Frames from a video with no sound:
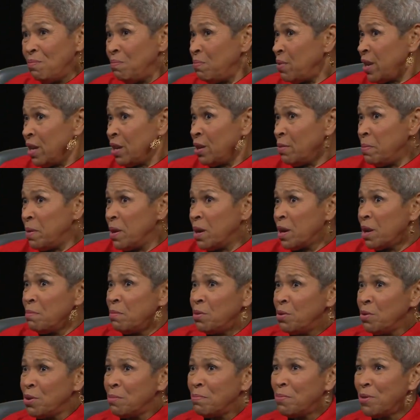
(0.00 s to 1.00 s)
But he could be a
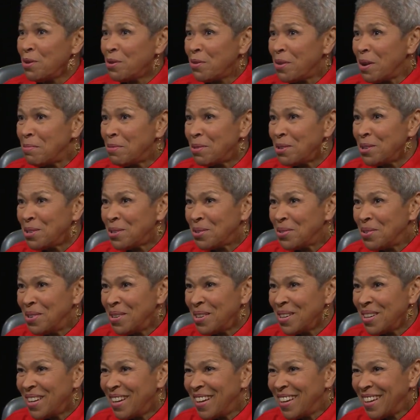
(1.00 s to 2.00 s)
computer programmer too,
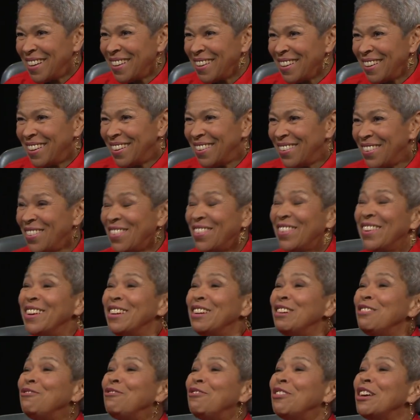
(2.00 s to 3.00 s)
mm-hmm. or
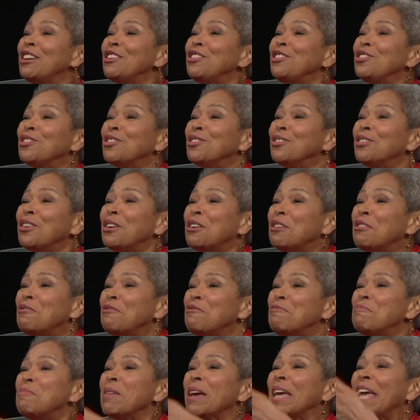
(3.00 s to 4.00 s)
an inventor
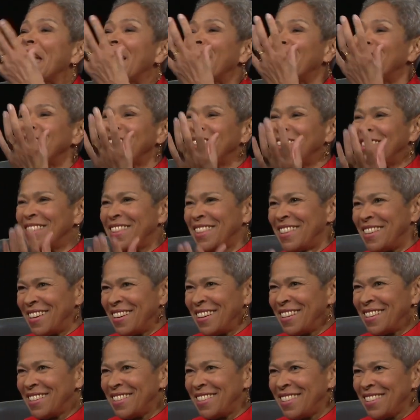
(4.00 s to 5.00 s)
of mechanical
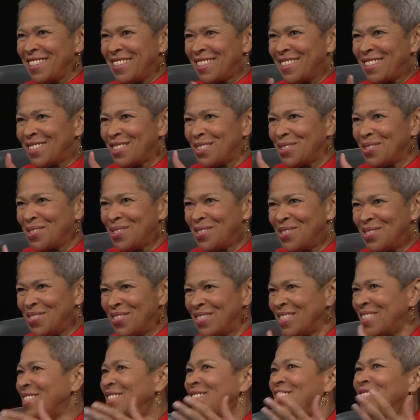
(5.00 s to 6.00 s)
things, because mm-hmm. Ogun
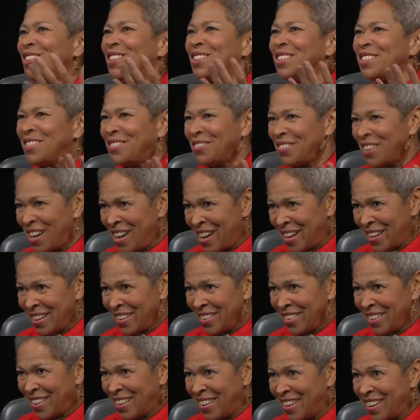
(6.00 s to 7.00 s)
was in charge of
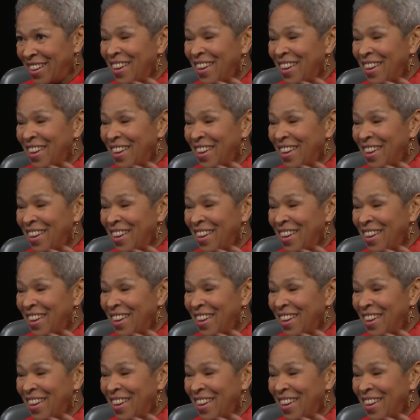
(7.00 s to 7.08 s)
iron,